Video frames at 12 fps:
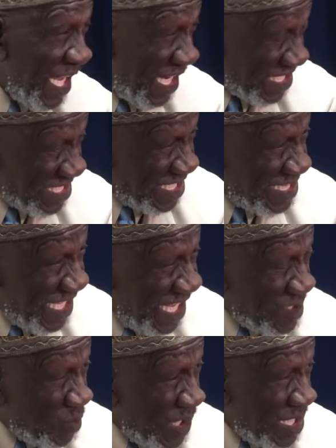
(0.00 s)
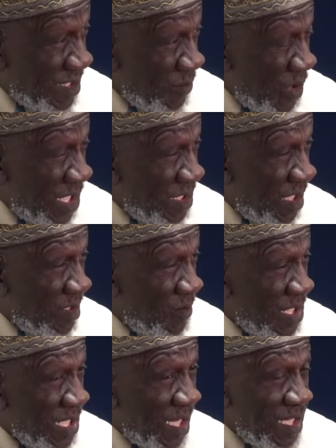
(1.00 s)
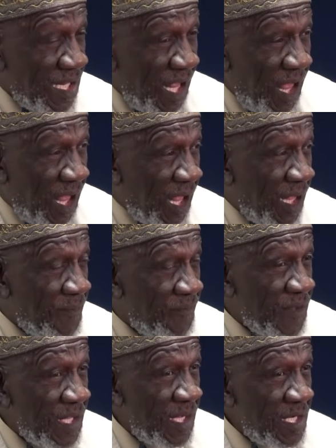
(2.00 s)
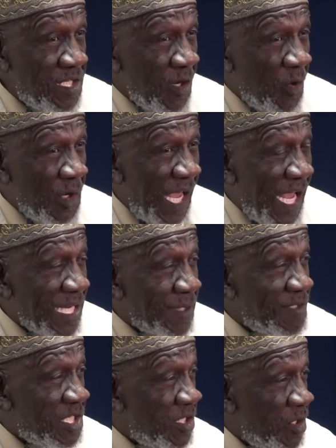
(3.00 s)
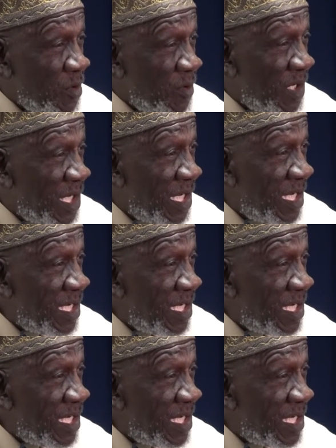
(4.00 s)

isn't that what Allah told Adam to do?